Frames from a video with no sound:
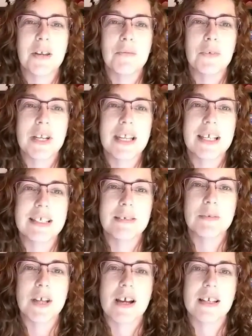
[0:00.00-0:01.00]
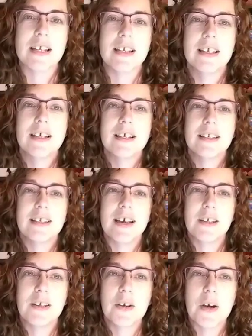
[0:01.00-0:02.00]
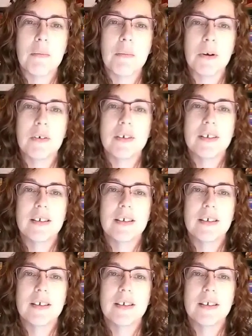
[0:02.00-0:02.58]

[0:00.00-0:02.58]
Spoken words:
I'm reading as I'm talking. Not a good combo.